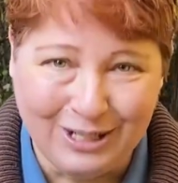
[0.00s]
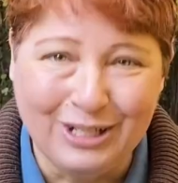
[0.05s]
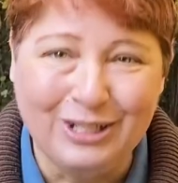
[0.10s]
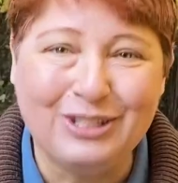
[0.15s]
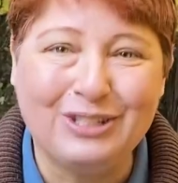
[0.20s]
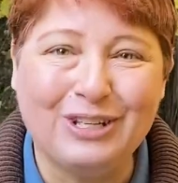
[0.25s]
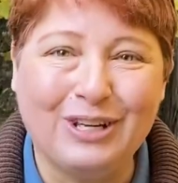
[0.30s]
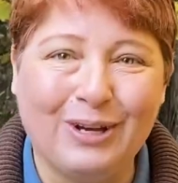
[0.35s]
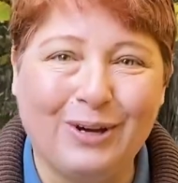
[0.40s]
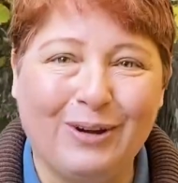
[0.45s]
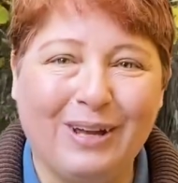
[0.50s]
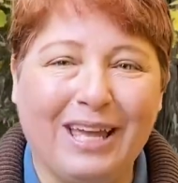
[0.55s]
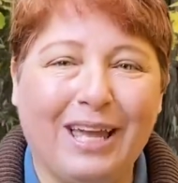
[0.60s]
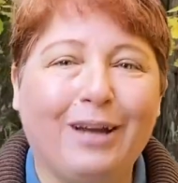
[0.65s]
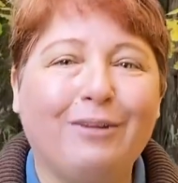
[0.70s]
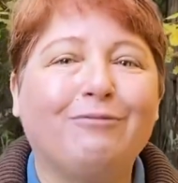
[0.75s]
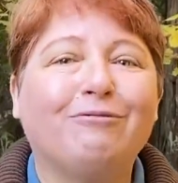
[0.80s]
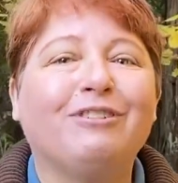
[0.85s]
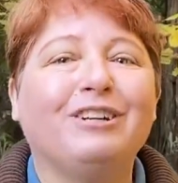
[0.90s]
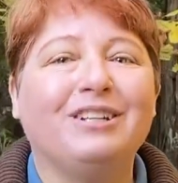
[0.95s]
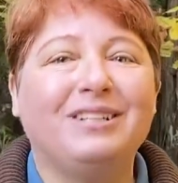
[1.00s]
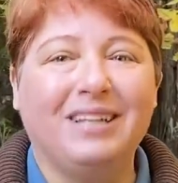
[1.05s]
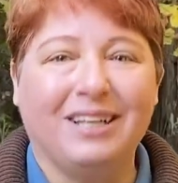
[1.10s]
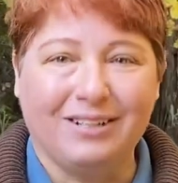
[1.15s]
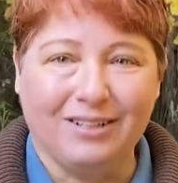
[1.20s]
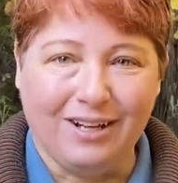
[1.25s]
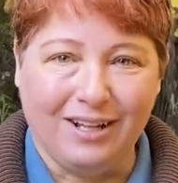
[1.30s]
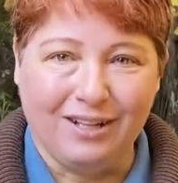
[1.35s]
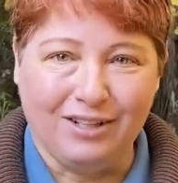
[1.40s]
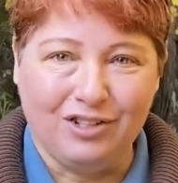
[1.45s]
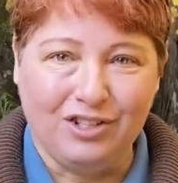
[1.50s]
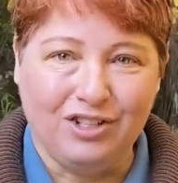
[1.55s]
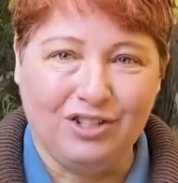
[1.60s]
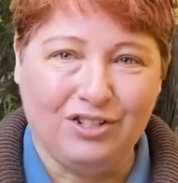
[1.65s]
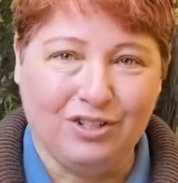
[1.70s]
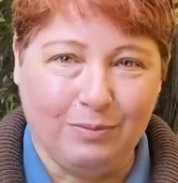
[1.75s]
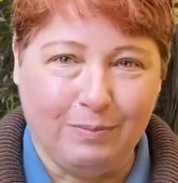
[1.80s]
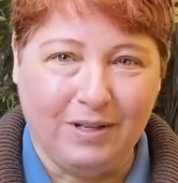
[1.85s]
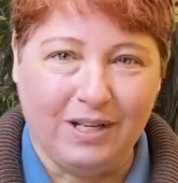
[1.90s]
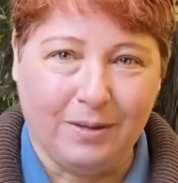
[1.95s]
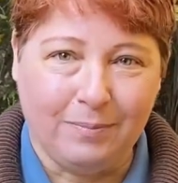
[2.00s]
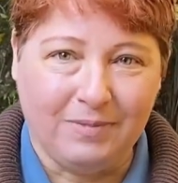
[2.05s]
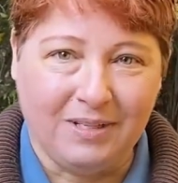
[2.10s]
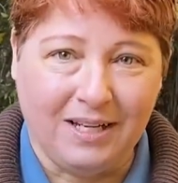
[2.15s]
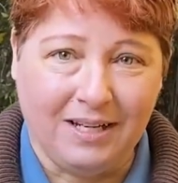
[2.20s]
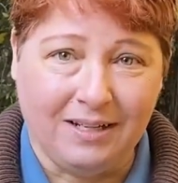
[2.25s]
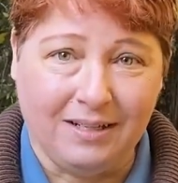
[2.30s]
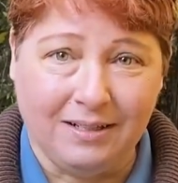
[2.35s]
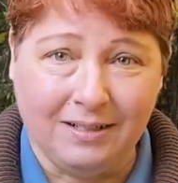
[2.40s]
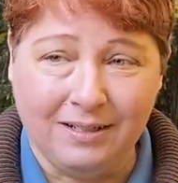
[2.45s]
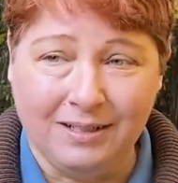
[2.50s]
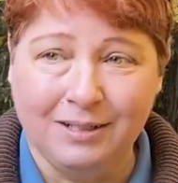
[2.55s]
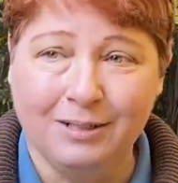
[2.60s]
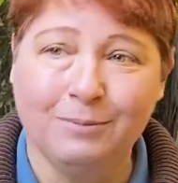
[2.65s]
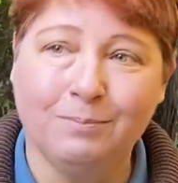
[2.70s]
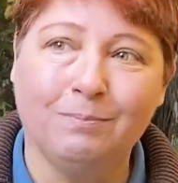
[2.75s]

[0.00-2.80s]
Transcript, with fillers: So every technology should be updated